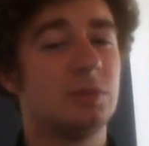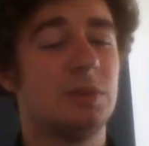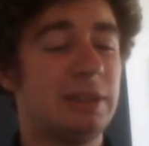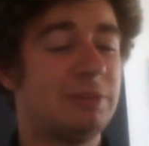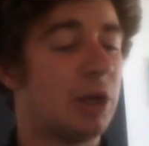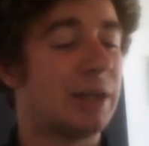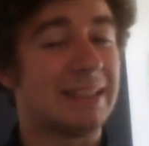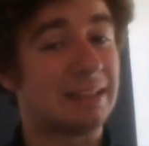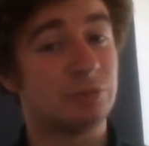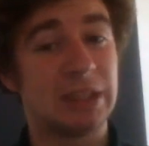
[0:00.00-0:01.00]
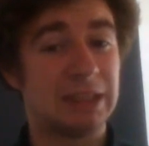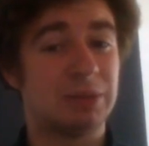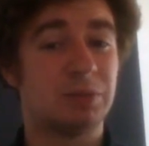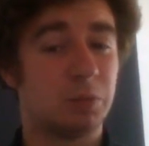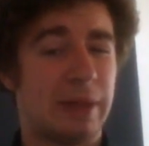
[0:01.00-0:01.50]
Even though I didn't really
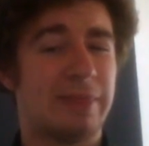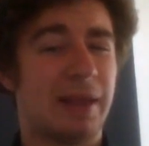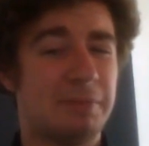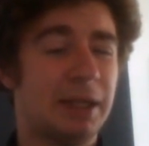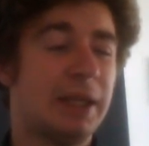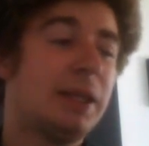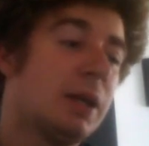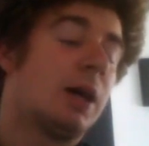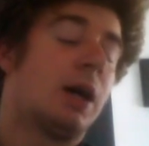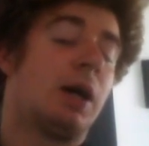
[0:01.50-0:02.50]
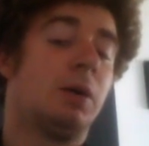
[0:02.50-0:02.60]
win that many, I